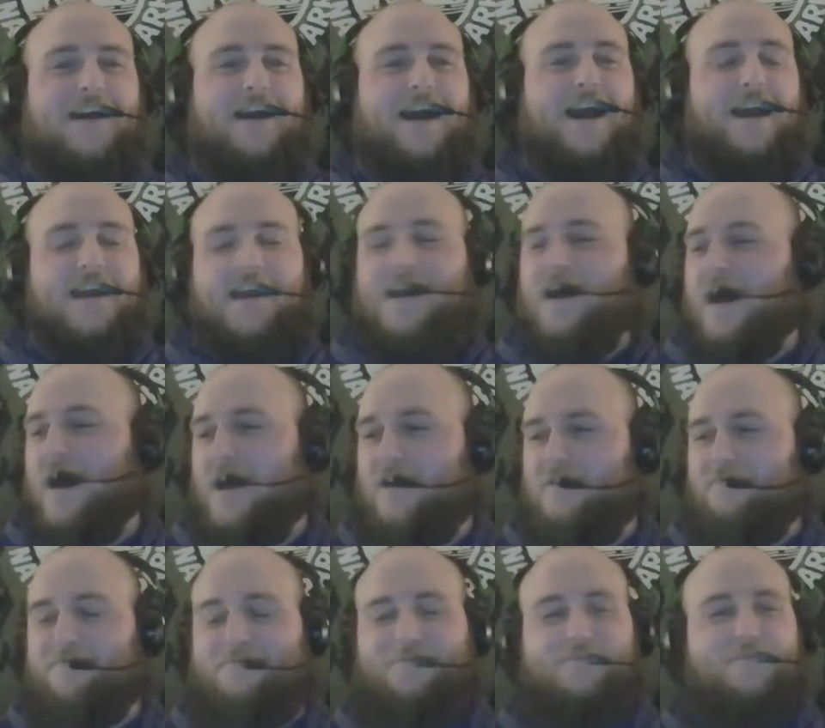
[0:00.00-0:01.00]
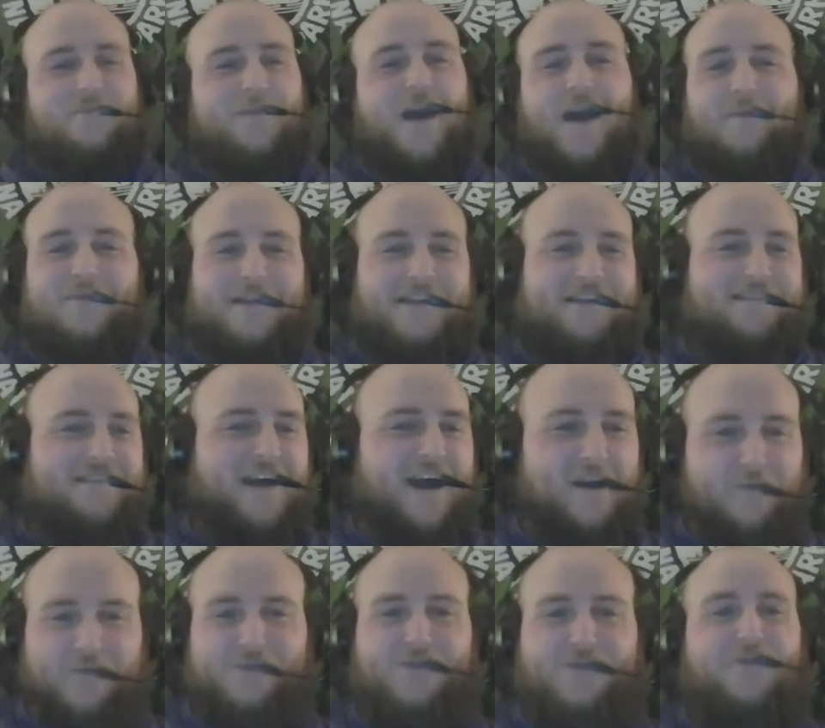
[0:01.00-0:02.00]

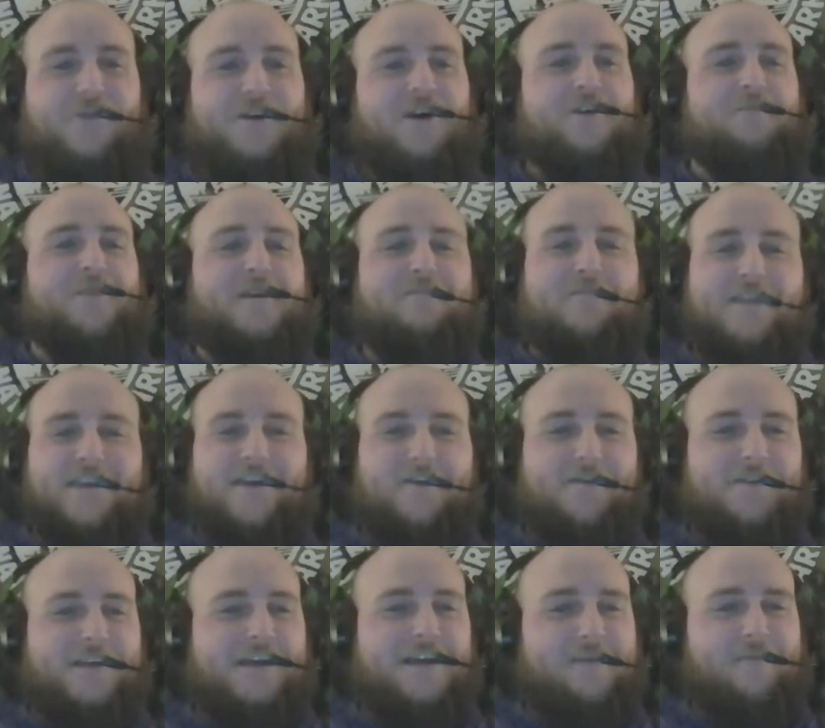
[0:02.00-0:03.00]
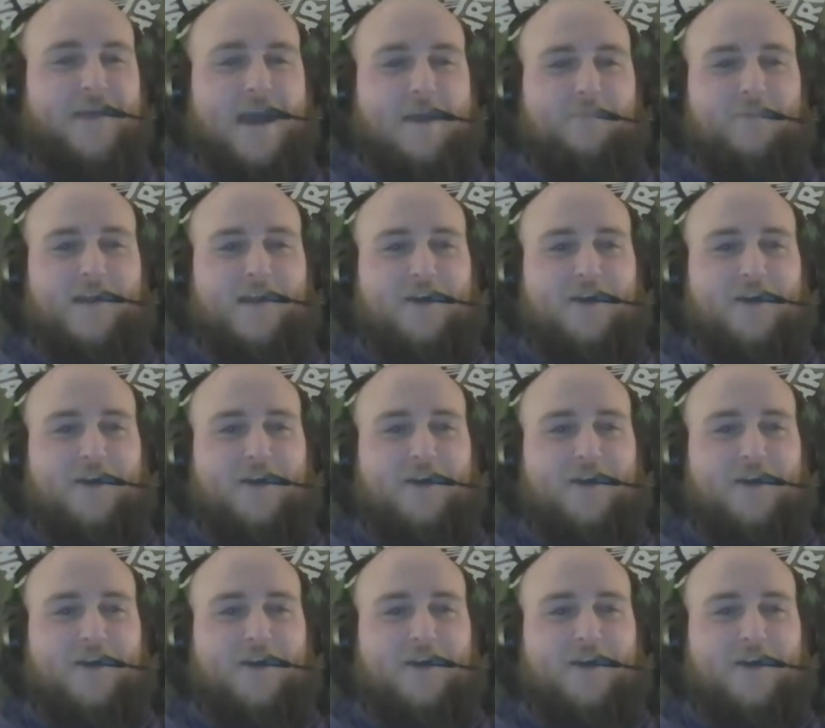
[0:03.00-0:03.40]
will do it on my video and kind of map